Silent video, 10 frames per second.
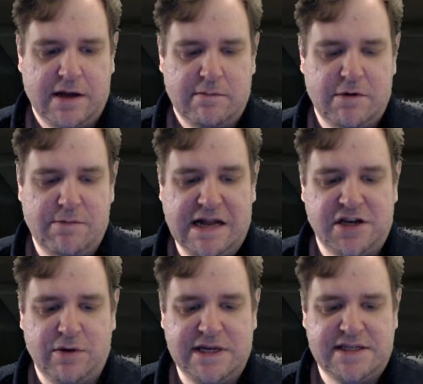
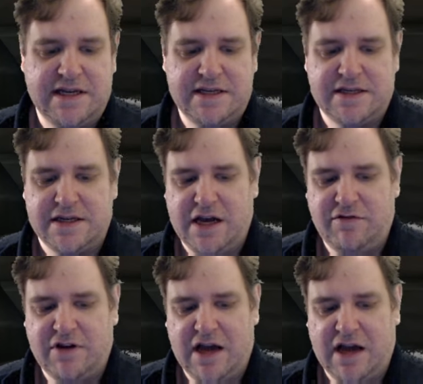Memento is decent. Yeah,
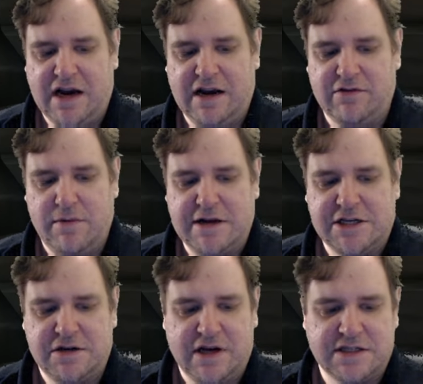if you get a high level
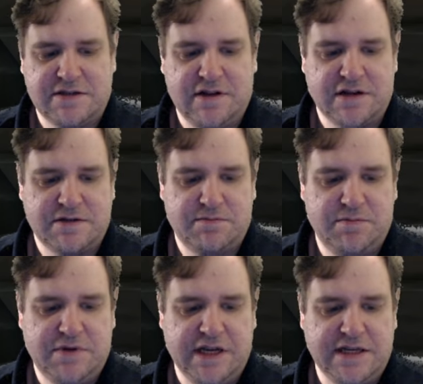memento, that's that's
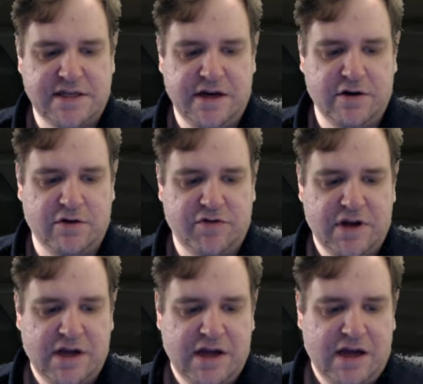decent enough.
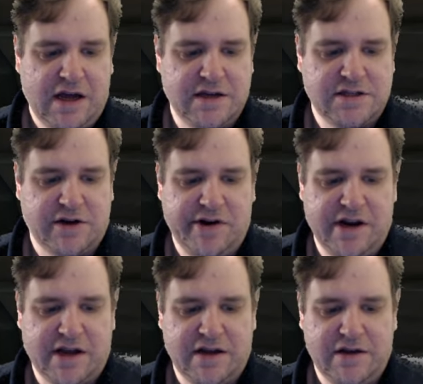Uh, sorry,
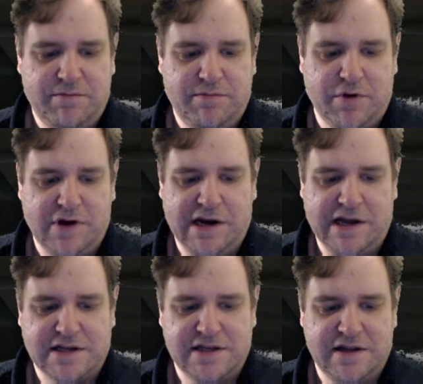Nick, you're putting
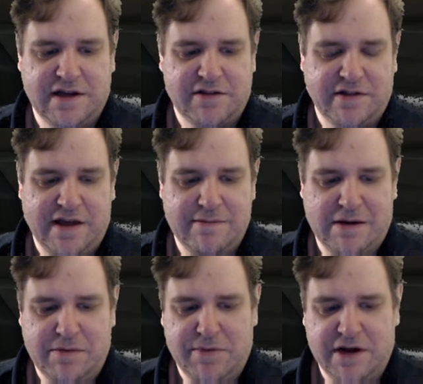links in there. I think they
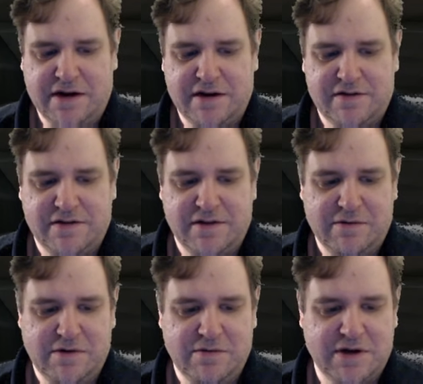might be banned, so that
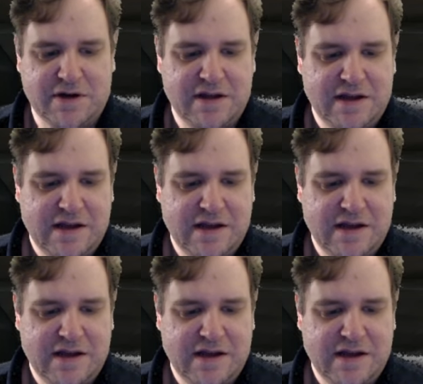won't work.